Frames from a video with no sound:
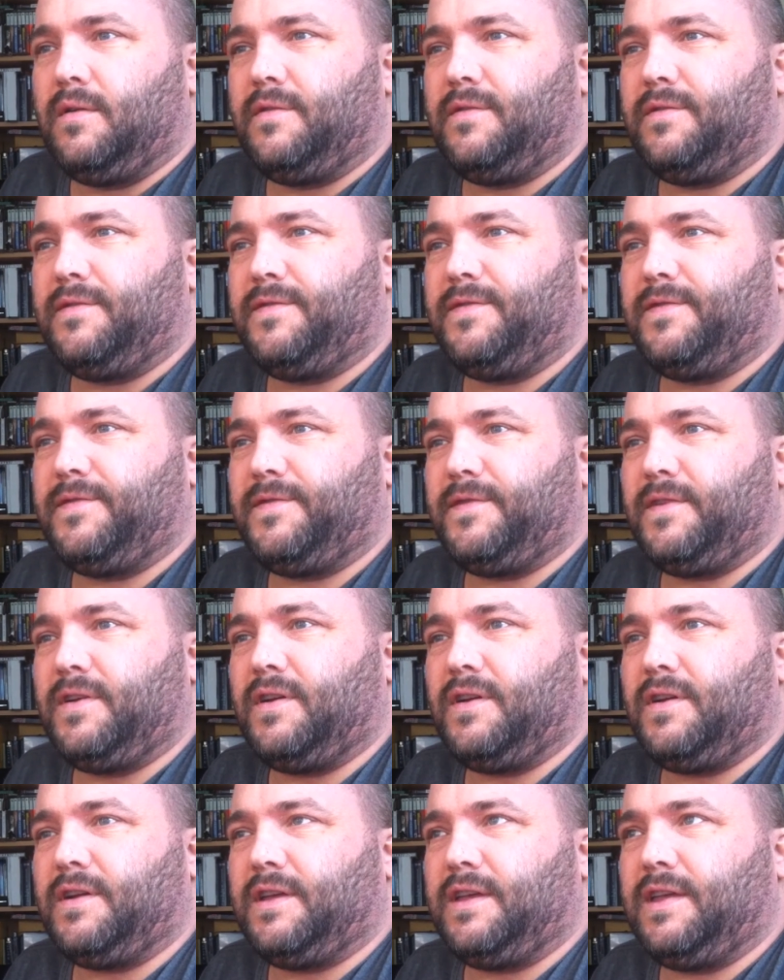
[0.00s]

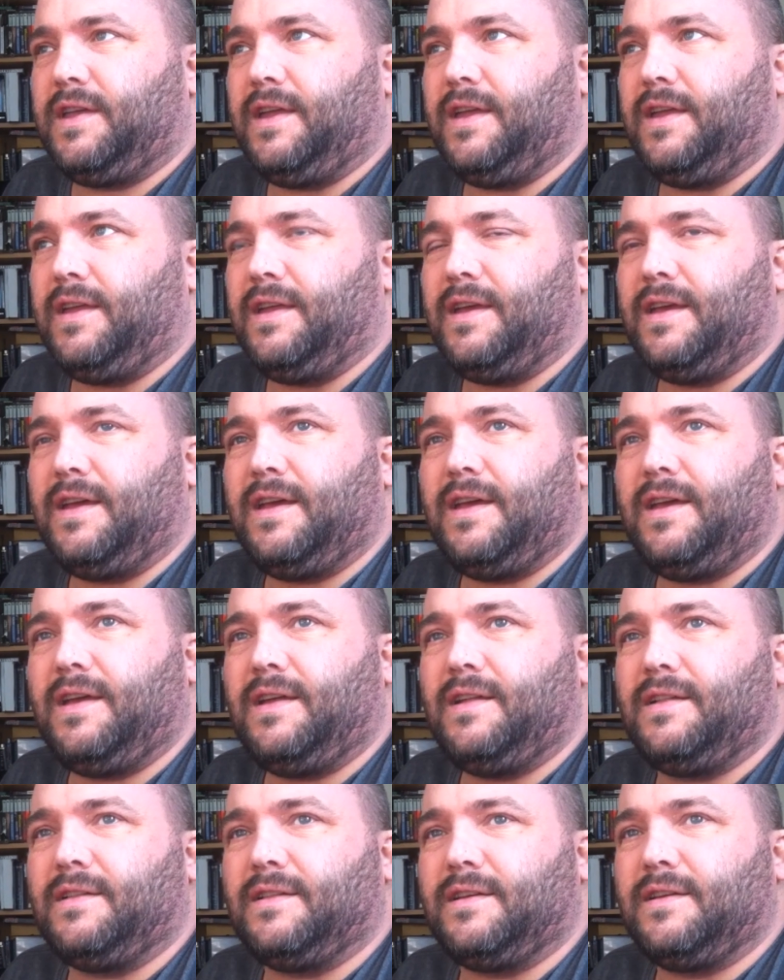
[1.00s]
Fucking
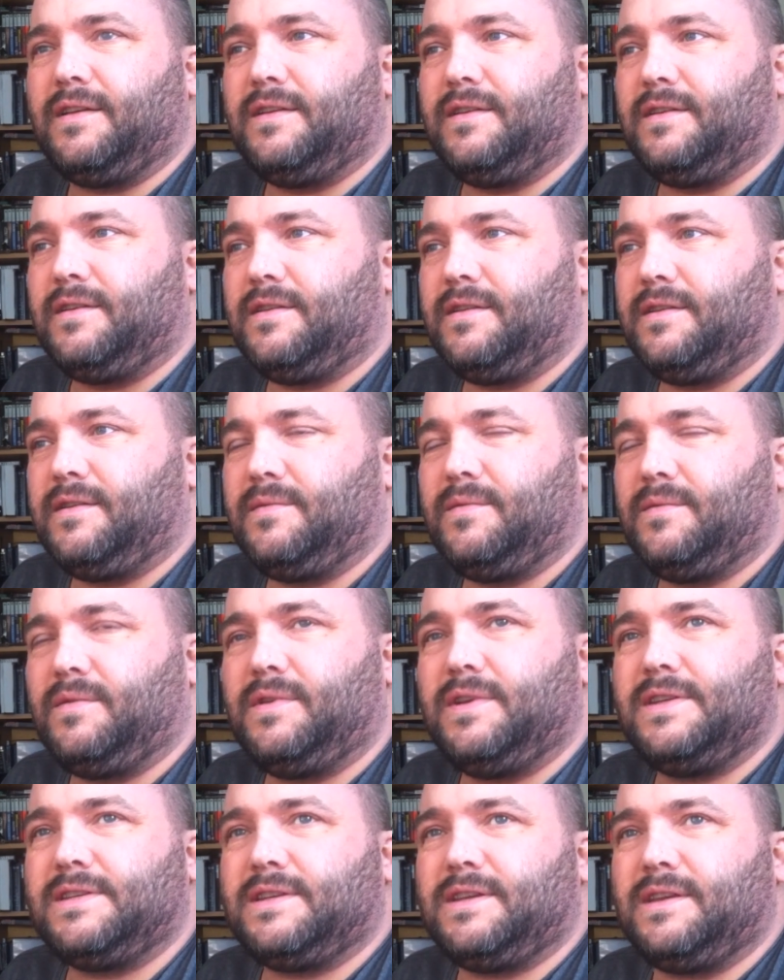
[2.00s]
hell.
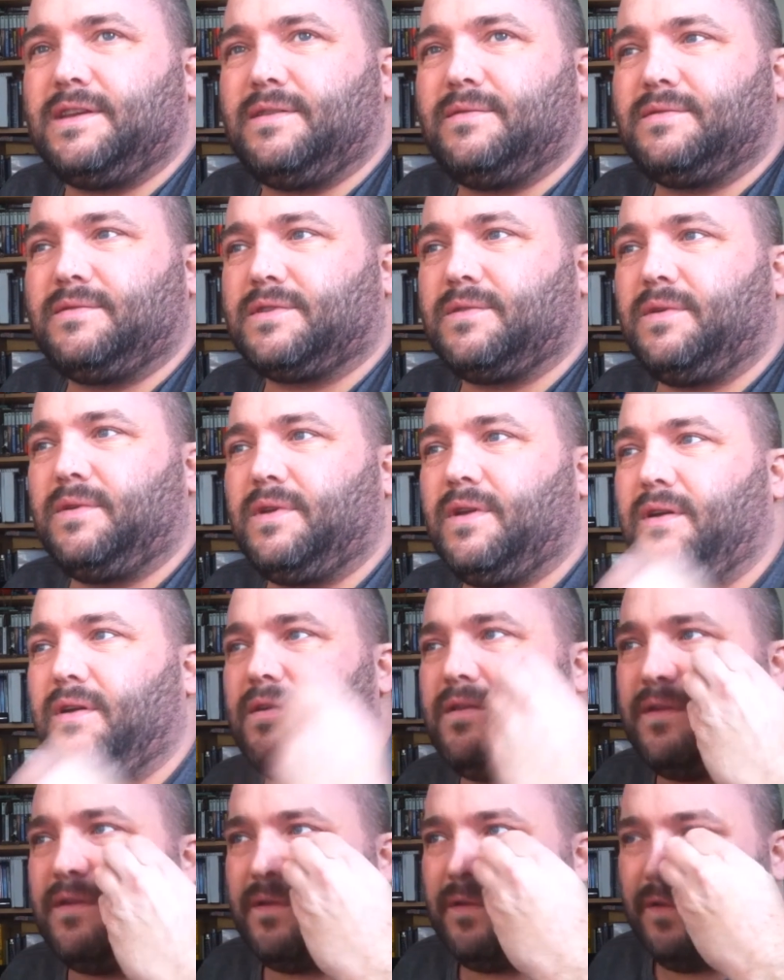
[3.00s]
What is it? What's going
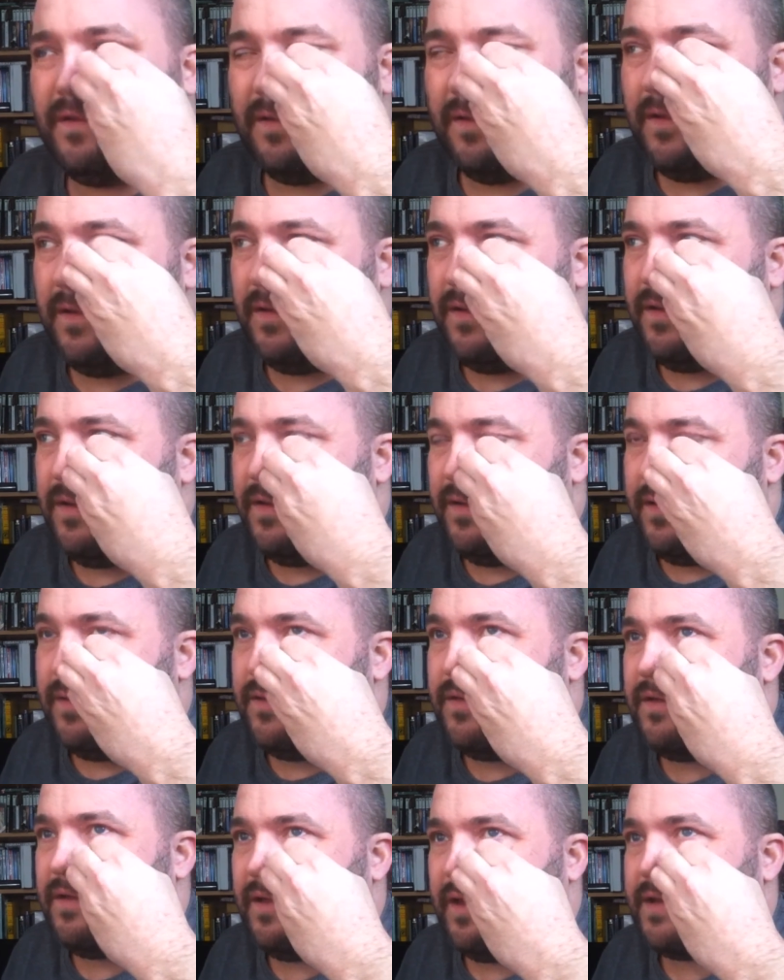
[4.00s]
on?
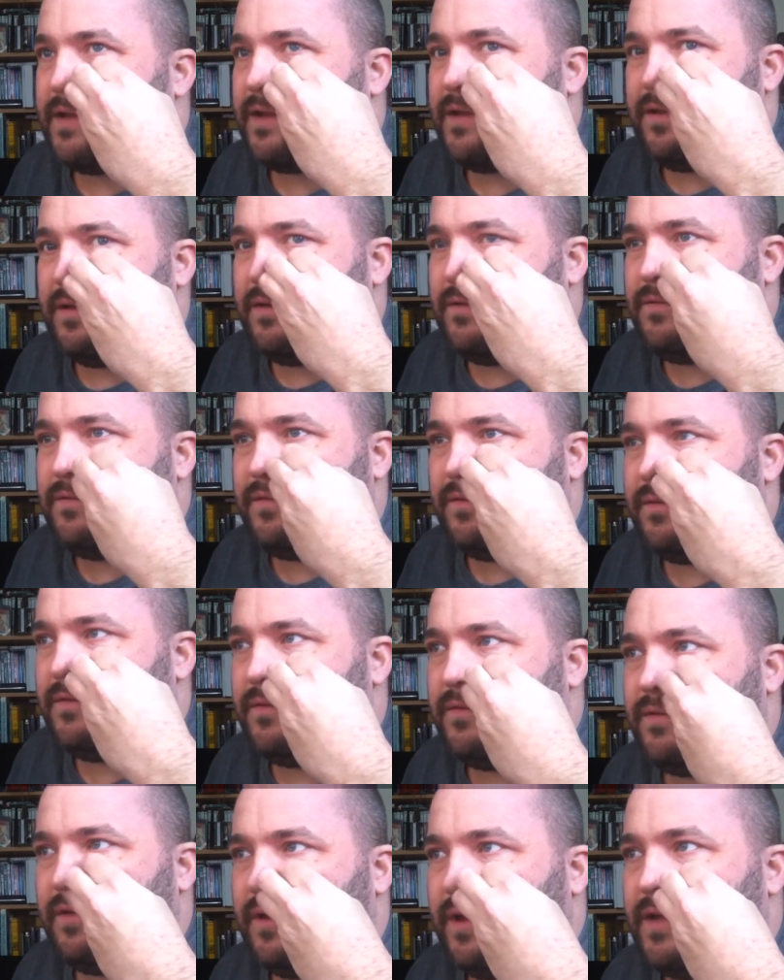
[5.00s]
I don't know.
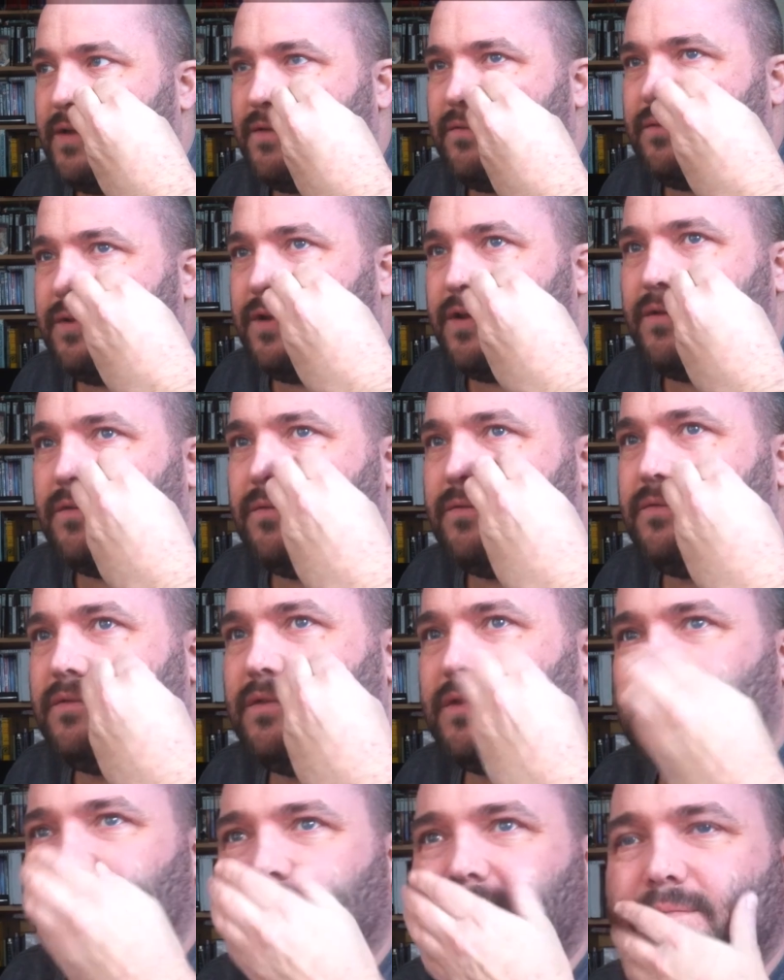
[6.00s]
I don't know.
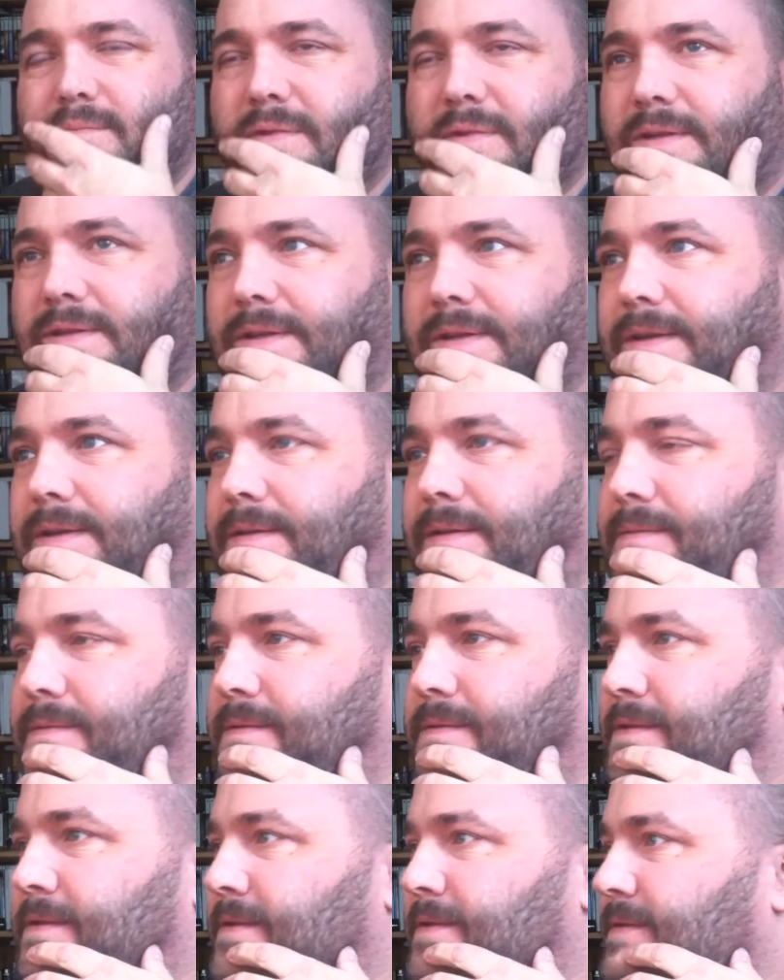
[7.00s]
It's like the bloody...
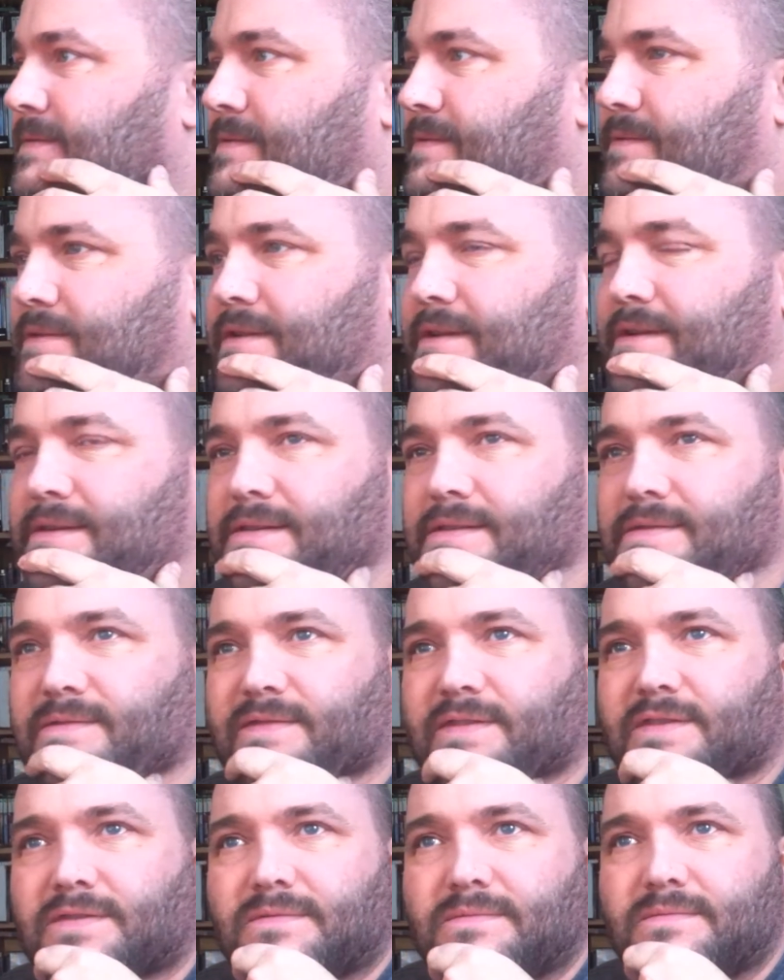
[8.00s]
What was that
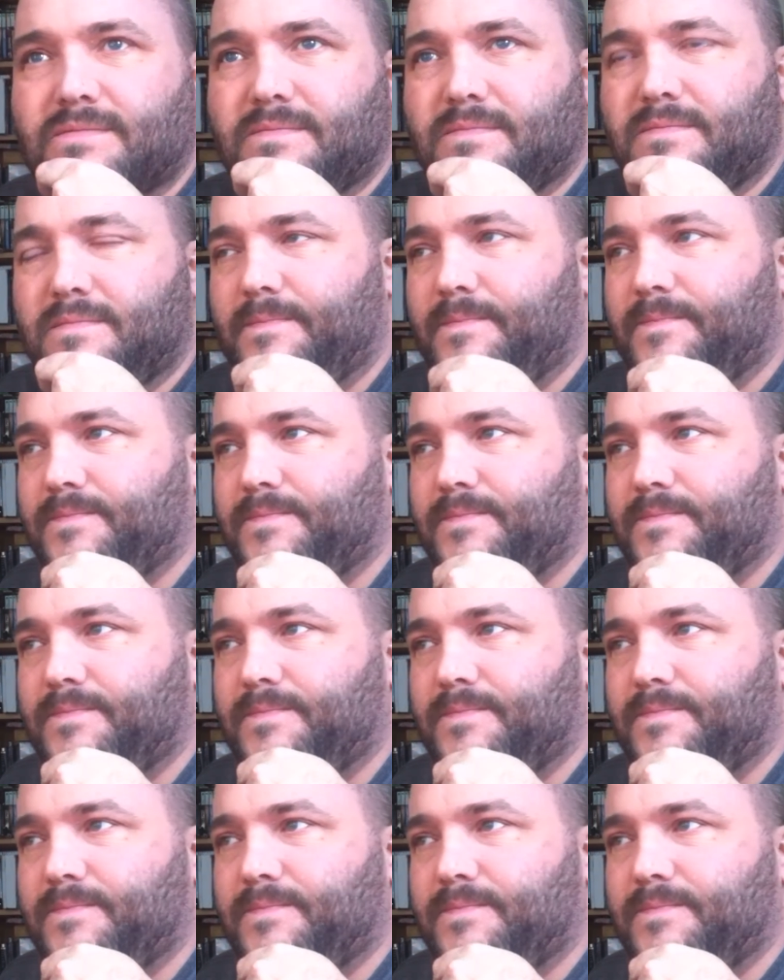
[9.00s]
film?